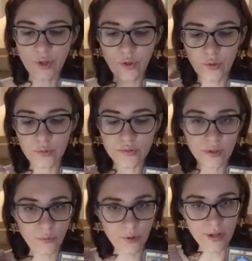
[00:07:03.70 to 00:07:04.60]
who
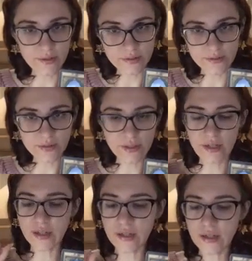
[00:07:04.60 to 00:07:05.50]
somewhere in the
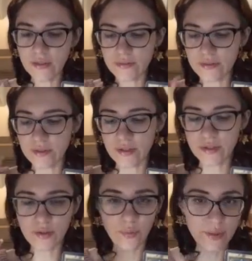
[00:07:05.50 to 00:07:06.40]
sky with
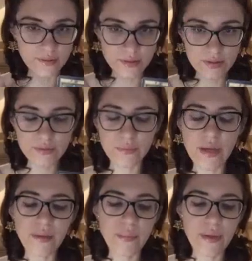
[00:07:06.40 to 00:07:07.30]
their romanticism
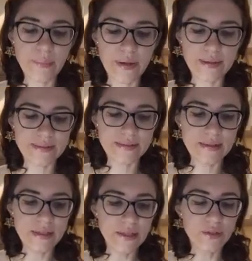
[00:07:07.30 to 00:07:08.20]
maybe, but
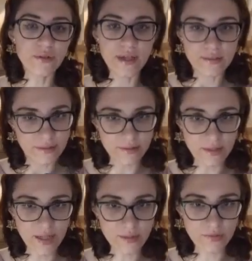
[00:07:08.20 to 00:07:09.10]
you can't
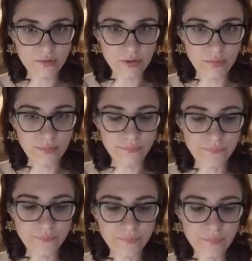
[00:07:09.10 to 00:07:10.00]
rely on them.
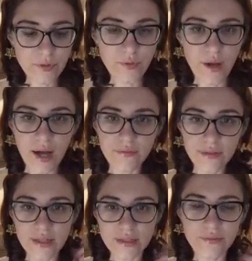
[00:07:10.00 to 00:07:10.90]
You have
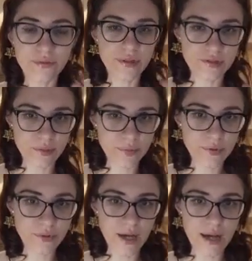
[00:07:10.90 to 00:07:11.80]
any, for example,
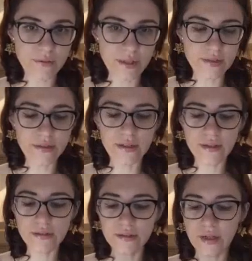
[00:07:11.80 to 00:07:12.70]
you have
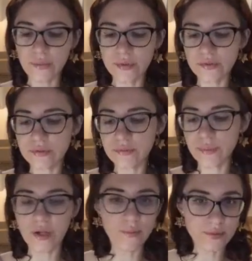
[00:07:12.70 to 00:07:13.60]
any
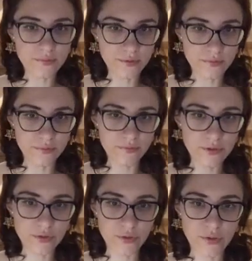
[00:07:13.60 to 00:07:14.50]
problems
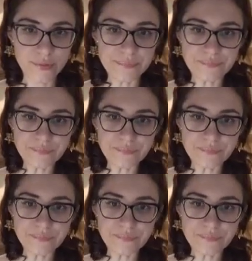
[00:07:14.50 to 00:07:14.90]
with your,